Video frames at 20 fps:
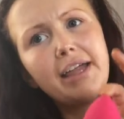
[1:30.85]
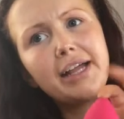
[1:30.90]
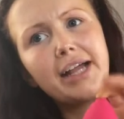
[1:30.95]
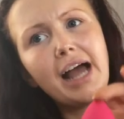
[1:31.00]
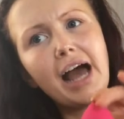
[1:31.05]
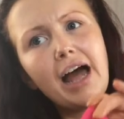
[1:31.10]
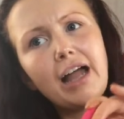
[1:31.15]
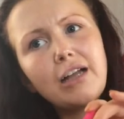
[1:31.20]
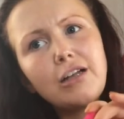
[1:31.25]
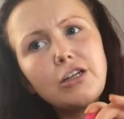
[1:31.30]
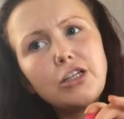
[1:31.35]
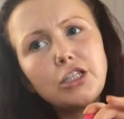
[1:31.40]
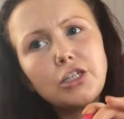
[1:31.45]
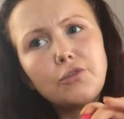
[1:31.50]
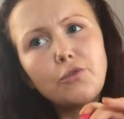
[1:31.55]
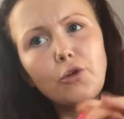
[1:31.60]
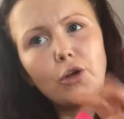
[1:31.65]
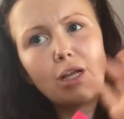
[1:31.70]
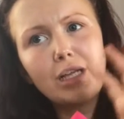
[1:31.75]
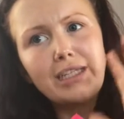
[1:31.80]
You can use it
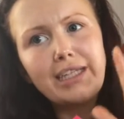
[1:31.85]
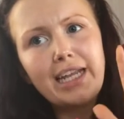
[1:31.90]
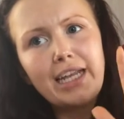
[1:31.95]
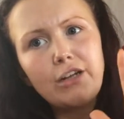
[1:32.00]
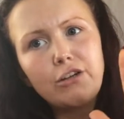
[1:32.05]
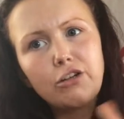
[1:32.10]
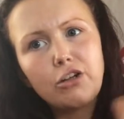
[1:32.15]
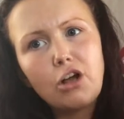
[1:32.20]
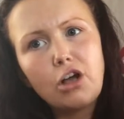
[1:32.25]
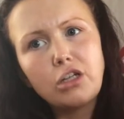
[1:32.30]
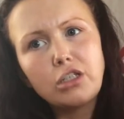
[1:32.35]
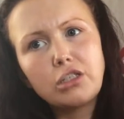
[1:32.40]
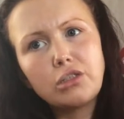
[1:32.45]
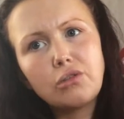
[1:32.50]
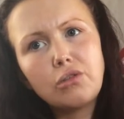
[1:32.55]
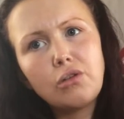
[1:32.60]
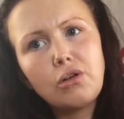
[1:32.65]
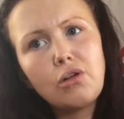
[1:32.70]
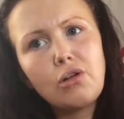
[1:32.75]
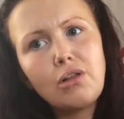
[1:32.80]
for concealer,
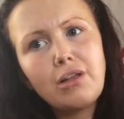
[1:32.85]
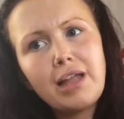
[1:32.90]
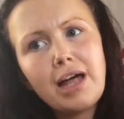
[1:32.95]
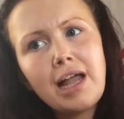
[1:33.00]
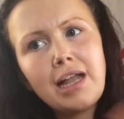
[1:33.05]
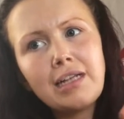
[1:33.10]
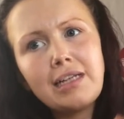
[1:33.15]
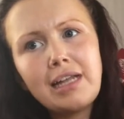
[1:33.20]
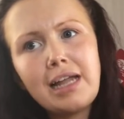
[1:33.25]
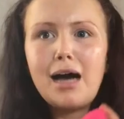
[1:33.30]
contour and all that.